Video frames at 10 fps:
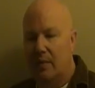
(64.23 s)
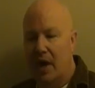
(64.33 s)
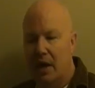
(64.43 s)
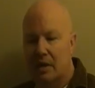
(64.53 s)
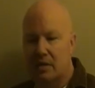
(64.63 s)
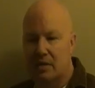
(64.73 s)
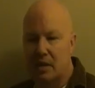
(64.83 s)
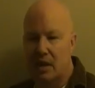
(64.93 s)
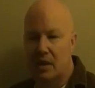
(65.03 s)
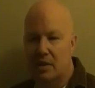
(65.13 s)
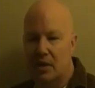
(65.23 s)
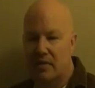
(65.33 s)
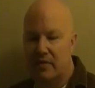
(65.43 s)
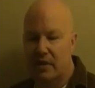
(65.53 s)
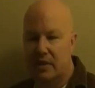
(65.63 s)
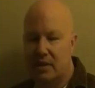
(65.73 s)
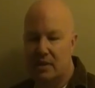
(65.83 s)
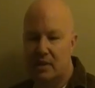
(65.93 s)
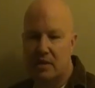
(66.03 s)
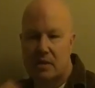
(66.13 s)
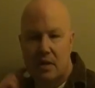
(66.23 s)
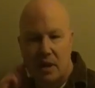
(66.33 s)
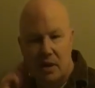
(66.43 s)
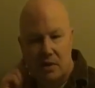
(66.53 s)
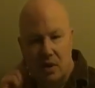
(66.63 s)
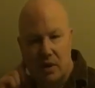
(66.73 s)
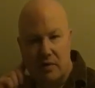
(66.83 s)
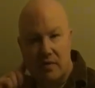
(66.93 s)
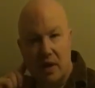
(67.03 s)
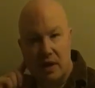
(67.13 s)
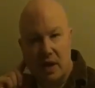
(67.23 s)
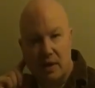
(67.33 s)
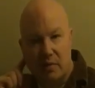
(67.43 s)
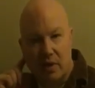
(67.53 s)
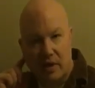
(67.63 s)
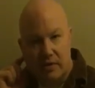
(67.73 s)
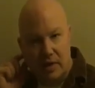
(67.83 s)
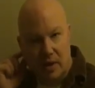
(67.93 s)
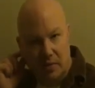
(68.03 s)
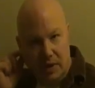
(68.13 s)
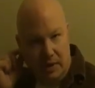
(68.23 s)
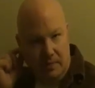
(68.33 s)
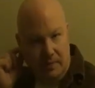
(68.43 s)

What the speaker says: Miles and Jeff DeVincent started Friday Night Improvs at Pitt.